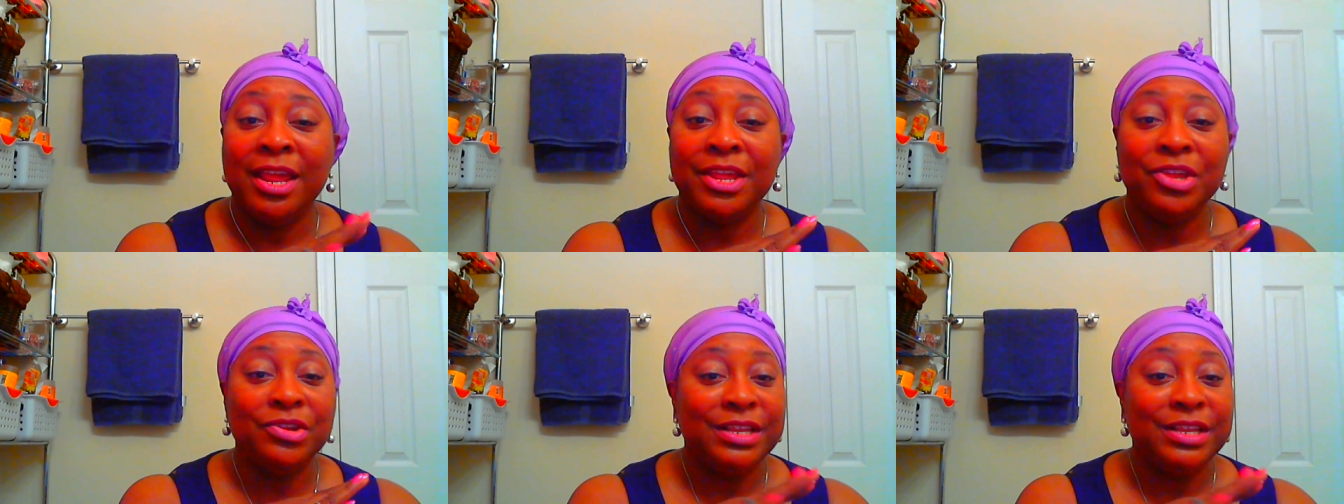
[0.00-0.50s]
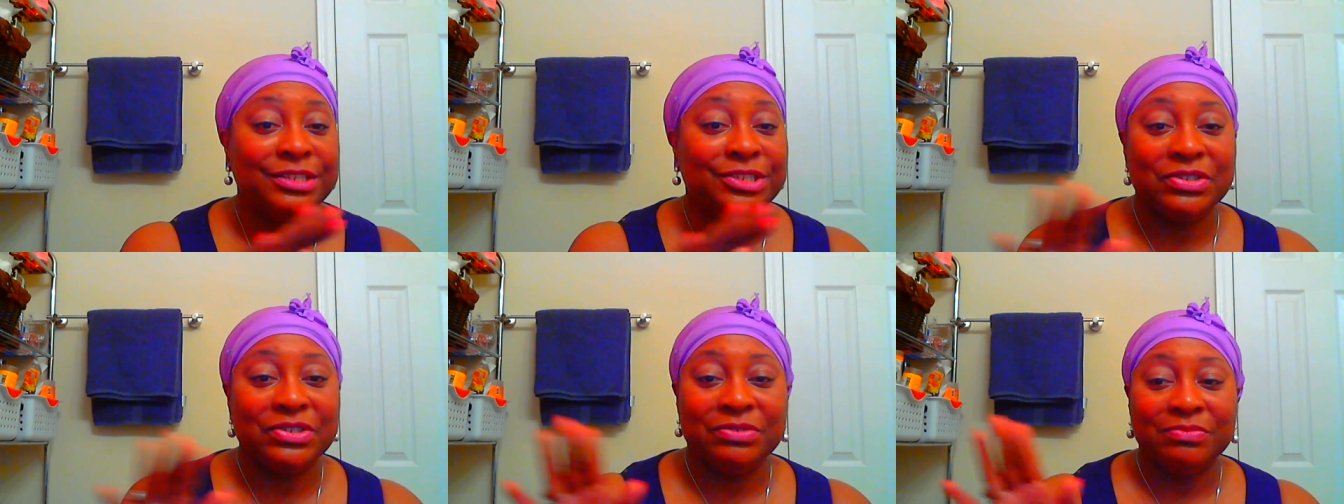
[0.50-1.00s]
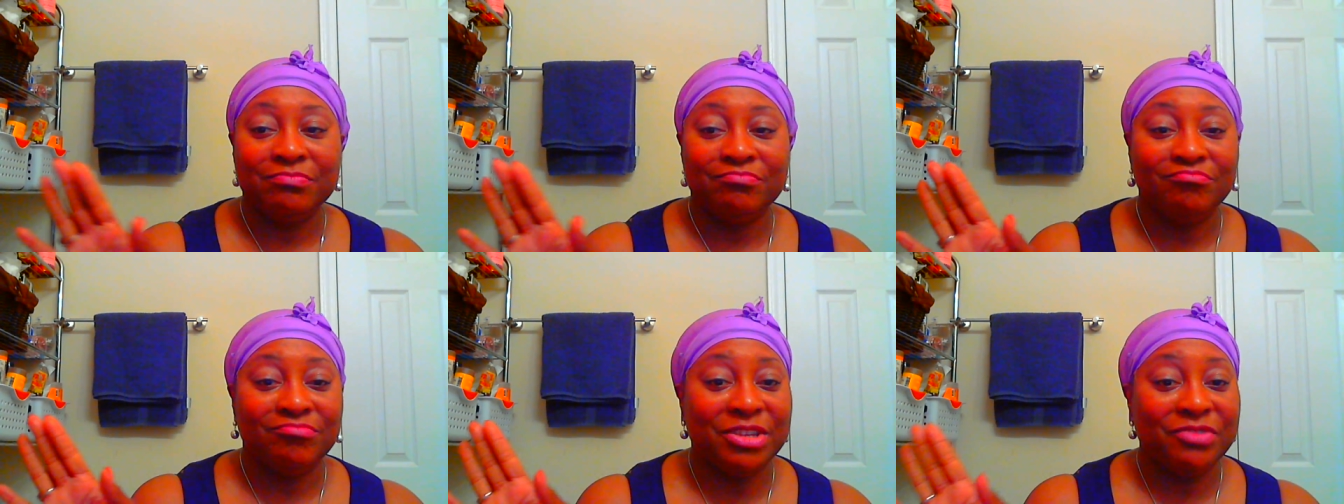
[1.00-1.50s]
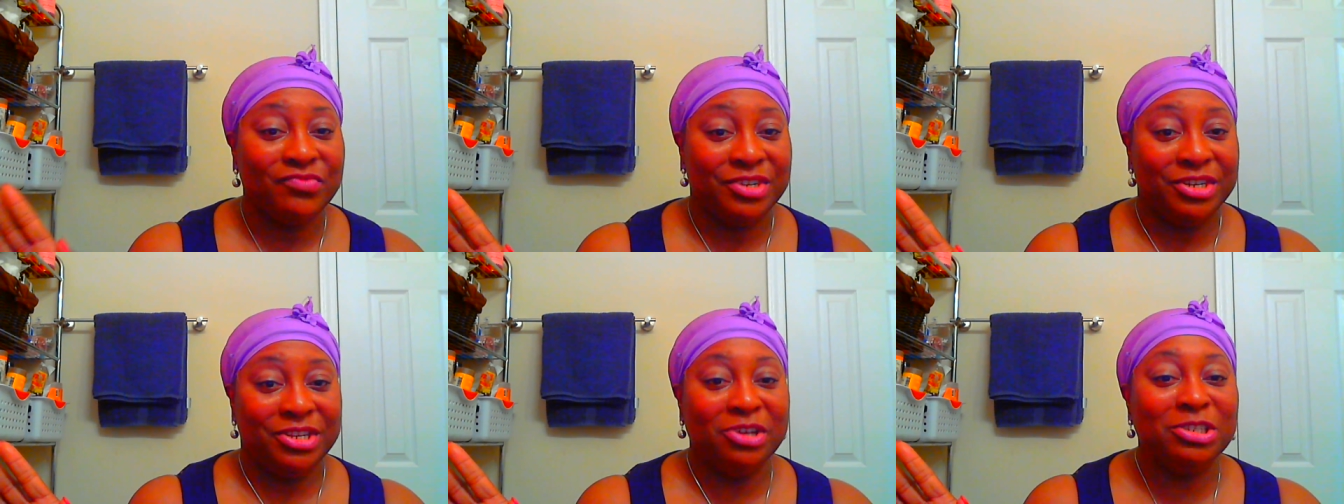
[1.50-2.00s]
you need to get
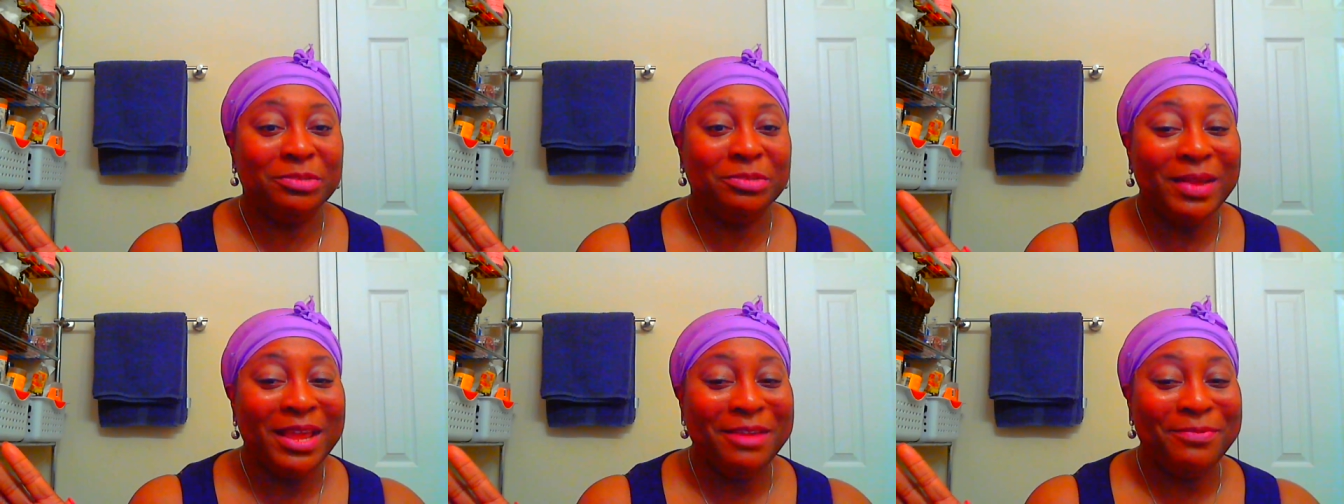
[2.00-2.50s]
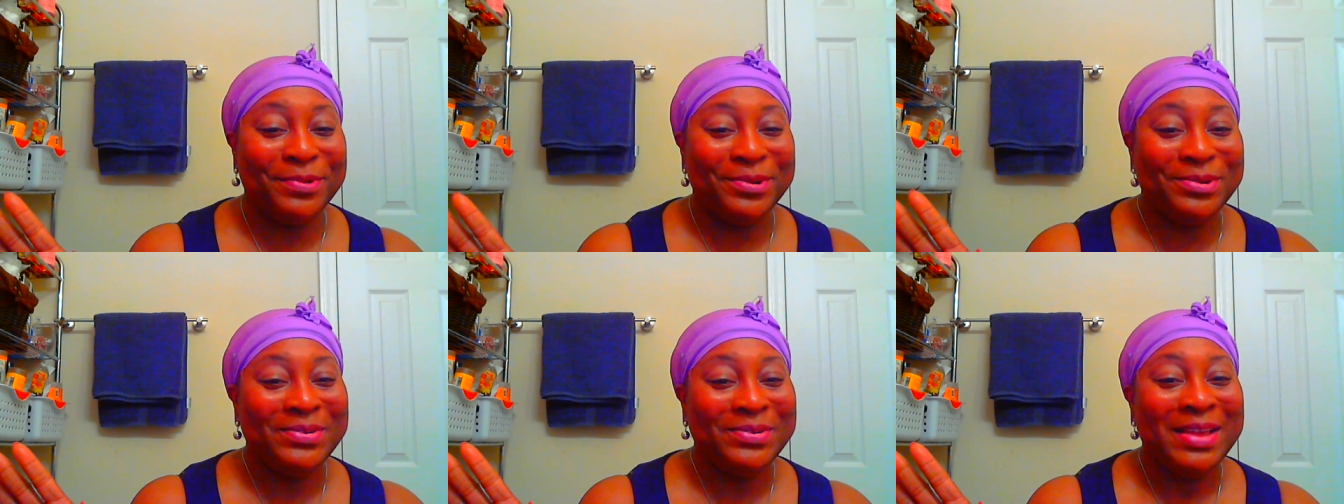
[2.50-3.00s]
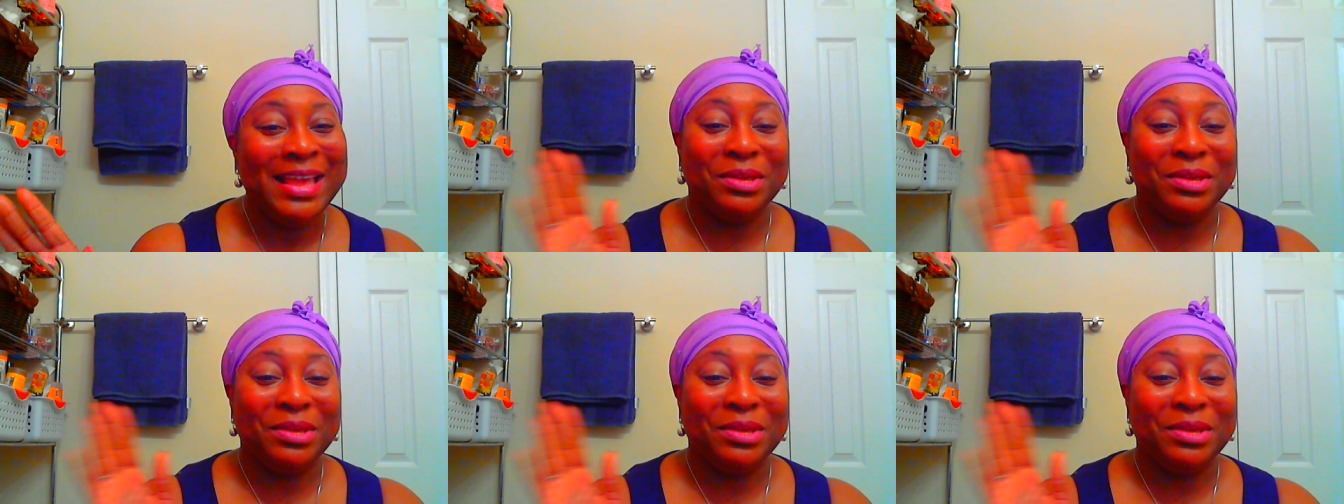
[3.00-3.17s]
rid of those people,